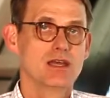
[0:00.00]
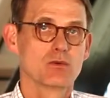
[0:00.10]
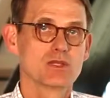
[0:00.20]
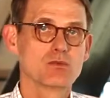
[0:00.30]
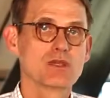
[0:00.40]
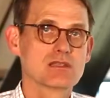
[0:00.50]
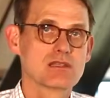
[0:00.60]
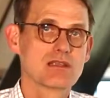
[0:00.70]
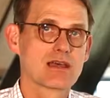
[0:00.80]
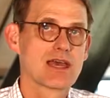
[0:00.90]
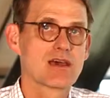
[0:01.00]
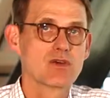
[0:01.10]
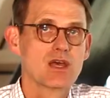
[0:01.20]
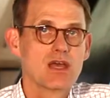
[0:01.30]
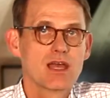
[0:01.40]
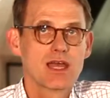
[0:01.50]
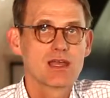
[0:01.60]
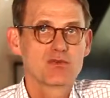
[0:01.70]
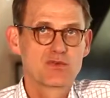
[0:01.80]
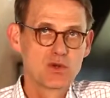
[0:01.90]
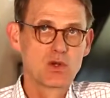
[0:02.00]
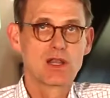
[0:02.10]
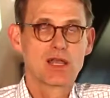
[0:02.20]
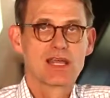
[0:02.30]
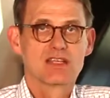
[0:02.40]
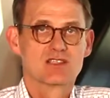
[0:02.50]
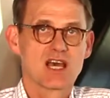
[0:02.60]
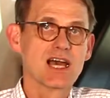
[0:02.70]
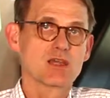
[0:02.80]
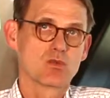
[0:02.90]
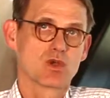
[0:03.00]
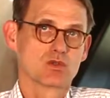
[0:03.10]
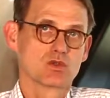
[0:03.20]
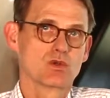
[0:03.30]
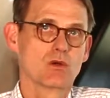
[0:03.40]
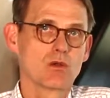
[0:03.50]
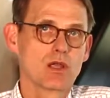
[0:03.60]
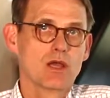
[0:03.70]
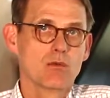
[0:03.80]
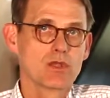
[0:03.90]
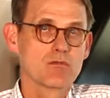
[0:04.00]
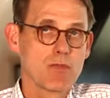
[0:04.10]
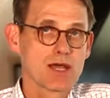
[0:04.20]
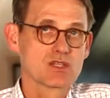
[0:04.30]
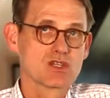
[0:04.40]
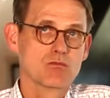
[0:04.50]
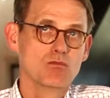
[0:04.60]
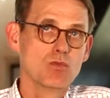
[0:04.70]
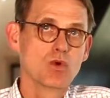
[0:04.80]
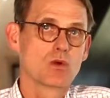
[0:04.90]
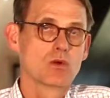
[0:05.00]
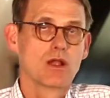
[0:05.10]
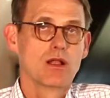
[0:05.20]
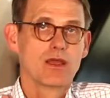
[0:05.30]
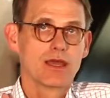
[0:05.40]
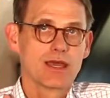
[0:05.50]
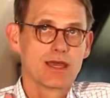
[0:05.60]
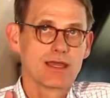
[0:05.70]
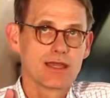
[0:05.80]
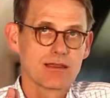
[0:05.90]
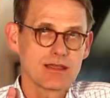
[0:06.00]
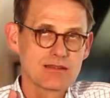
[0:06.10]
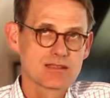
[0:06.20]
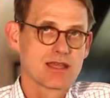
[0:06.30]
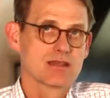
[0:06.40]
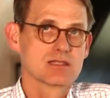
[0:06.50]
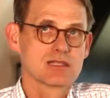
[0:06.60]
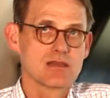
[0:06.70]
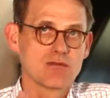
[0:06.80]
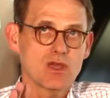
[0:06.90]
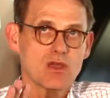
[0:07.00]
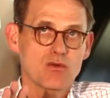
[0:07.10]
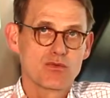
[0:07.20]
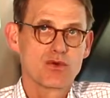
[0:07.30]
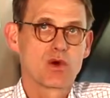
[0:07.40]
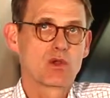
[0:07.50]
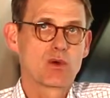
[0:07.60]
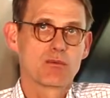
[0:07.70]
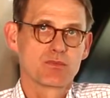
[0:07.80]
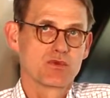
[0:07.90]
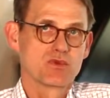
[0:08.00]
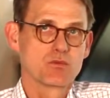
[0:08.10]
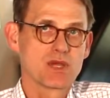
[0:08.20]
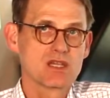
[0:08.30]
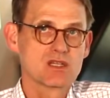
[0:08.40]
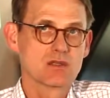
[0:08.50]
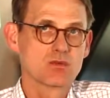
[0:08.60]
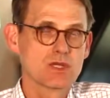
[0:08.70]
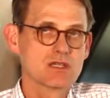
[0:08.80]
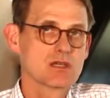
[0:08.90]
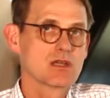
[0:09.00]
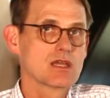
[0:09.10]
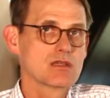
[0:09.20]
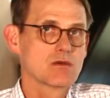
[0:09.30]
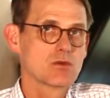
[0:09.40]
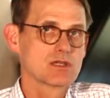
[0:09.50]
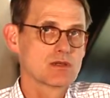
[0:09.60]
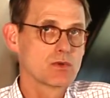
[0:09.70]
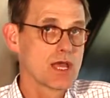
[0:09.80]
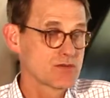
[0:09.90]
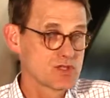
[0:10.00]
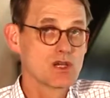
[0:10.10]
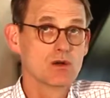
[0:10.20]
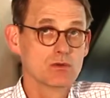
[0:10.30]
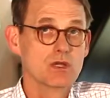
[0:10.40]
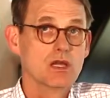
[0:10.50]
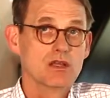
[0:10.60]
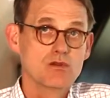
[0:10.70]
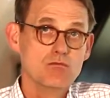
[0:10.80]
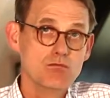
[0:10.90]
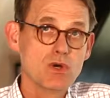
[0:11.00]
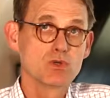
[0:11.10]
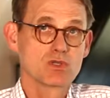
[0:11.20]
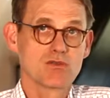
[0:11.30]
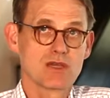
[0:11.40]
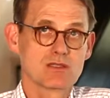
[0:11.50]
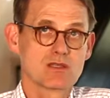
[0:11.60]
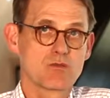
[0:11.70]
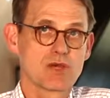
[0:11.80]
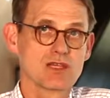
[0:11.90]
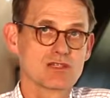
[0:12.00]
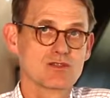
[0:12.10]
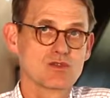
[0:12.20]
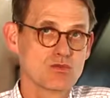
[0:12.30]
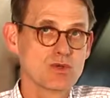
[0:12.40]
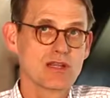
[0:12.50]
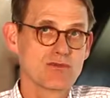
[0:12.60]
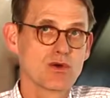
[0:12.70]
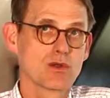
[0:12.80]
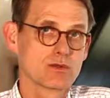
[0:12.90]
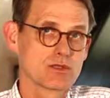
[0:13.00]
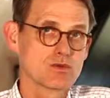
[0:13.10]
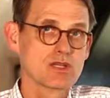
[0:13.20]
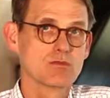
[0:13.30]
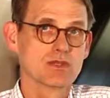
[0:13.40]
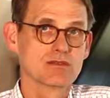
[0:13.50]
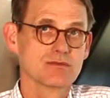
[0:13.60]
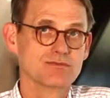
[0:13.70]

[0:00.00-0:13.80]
which means that I have a full time control with much more intensive follow-up of the patient, which we have shown motivates the patients to really follow the treatment.